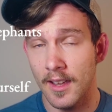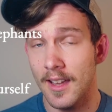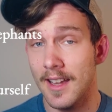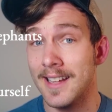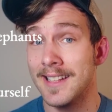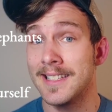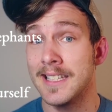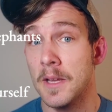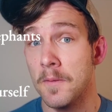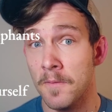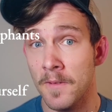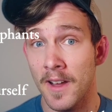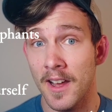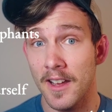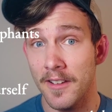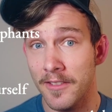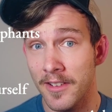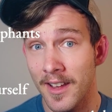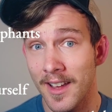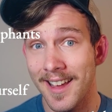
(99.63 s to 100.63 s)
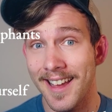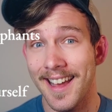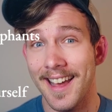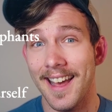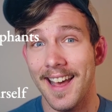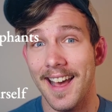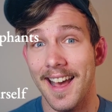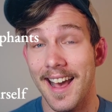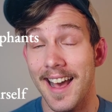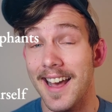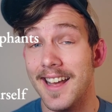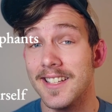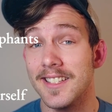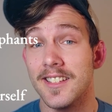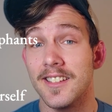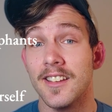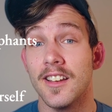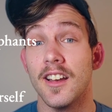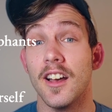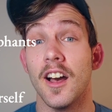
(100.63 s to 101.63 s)
And step 5,
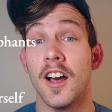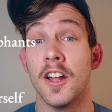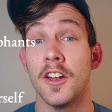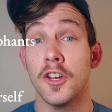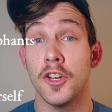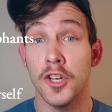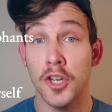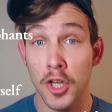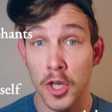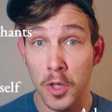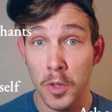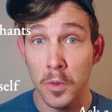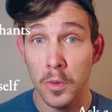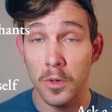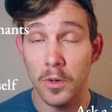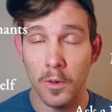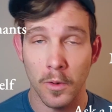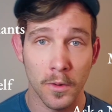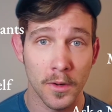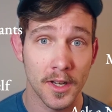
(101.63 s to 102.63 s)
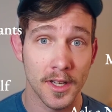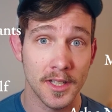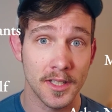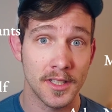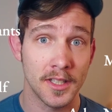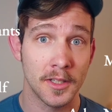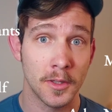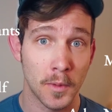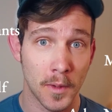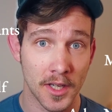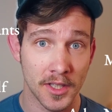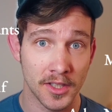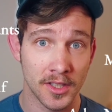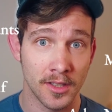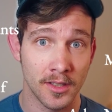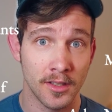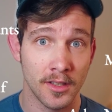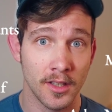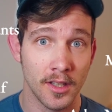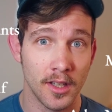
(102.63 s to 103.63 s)
ask a no-oriented
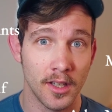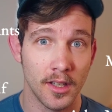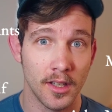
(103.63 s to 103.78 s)
question.